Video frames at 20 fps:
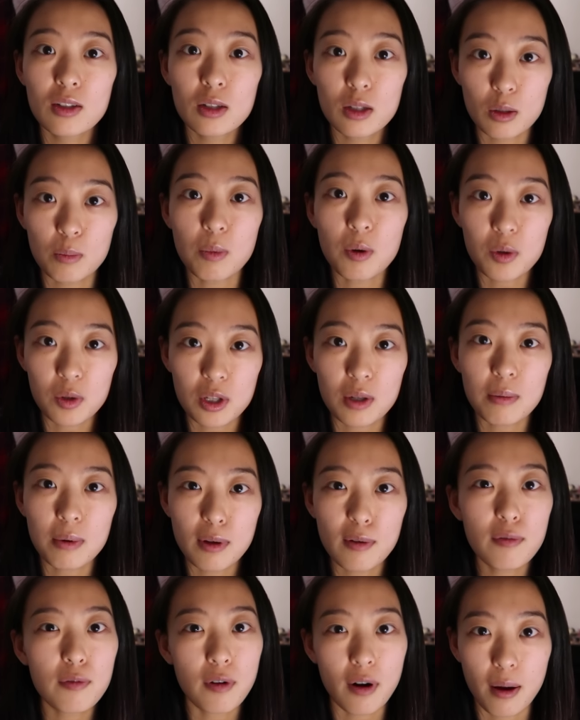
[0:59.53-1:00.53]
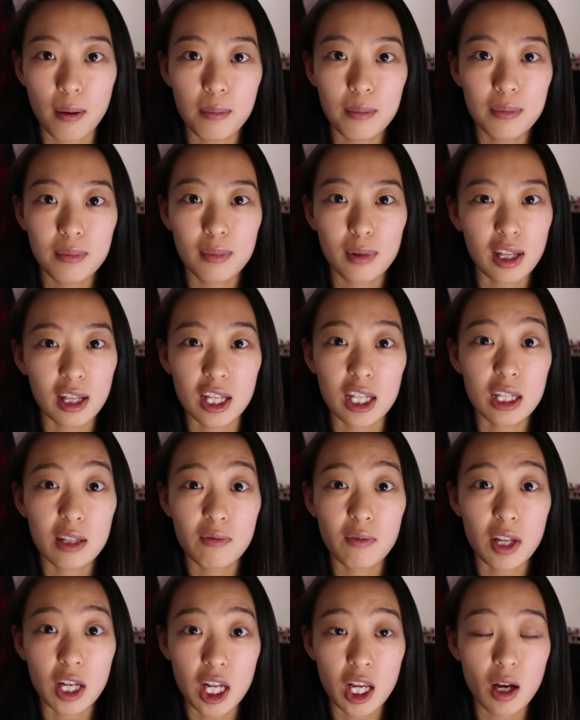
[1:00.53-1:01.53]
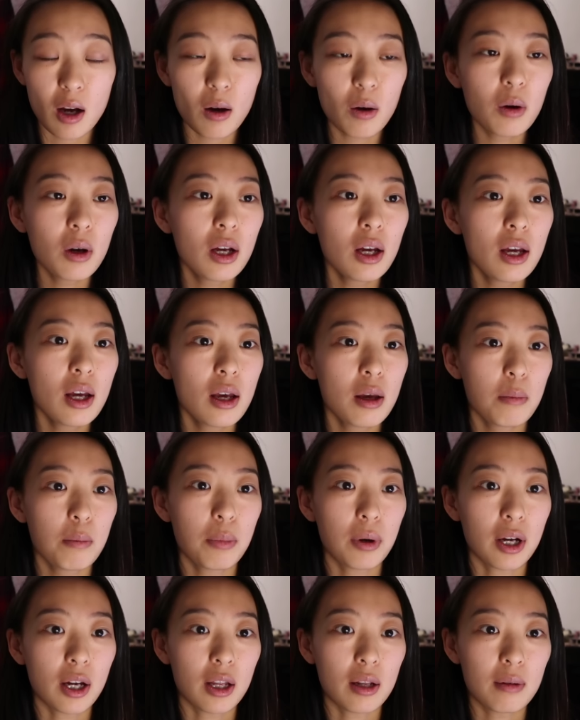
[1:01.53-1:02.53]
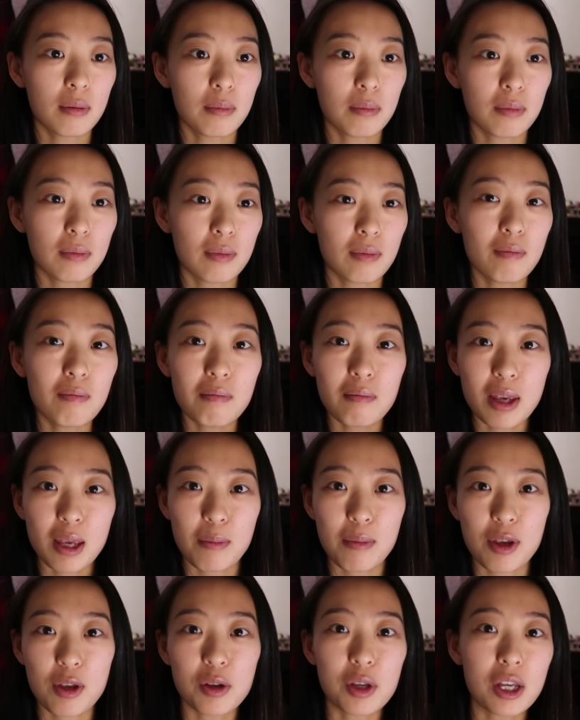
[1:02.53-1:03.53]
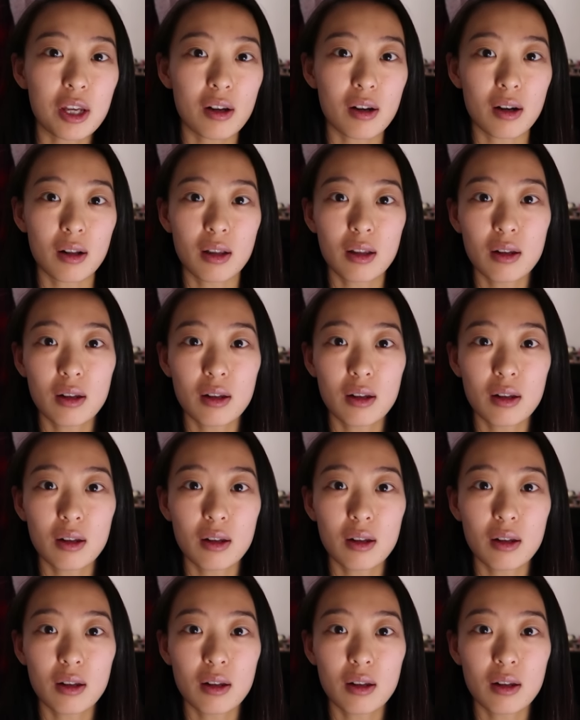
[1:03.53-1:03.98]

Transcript: supposed to be from in this video, but maybe you'll hear a